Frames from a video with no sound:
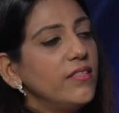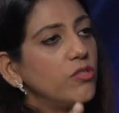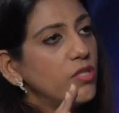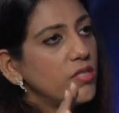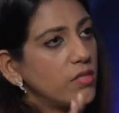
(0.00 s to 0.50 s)

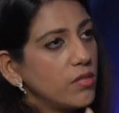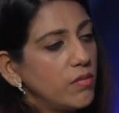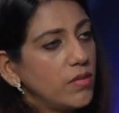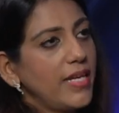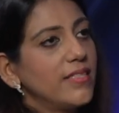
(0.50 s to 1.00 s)
then just
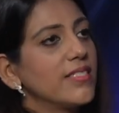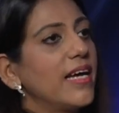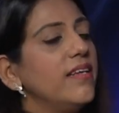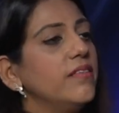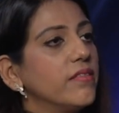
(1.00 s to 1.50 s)
get
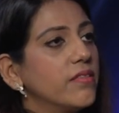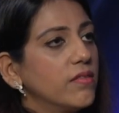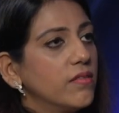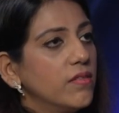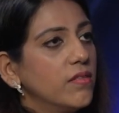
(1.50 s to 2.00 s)

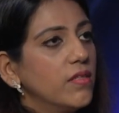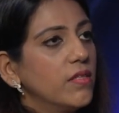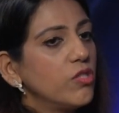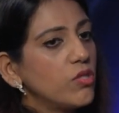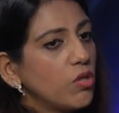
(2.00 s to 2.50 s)
silent.
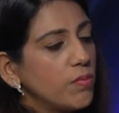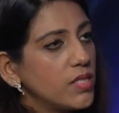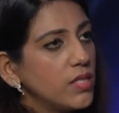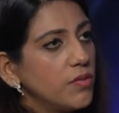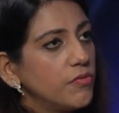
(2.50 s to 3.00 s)
Just
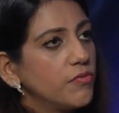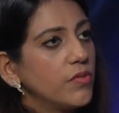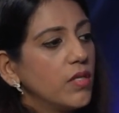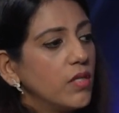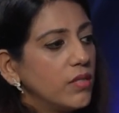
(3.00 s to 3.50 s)

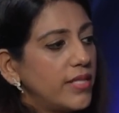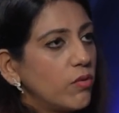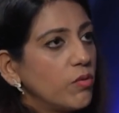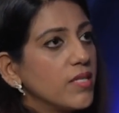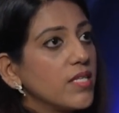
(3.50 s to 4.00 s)
observe. There
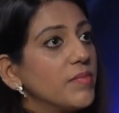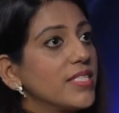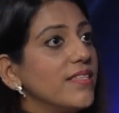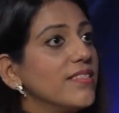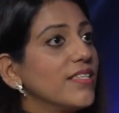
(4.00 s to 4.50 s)
could be some
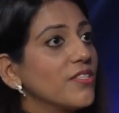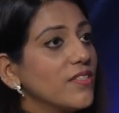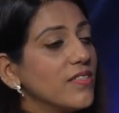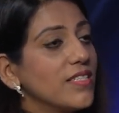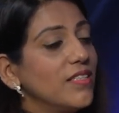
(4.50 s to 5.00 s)

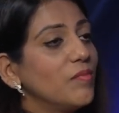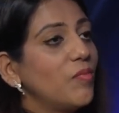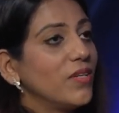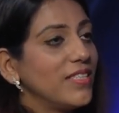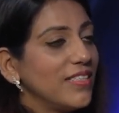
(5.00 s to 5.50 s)
sensations in the
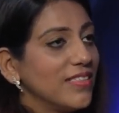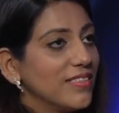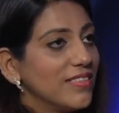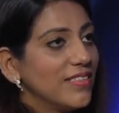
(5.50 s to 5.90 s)
body.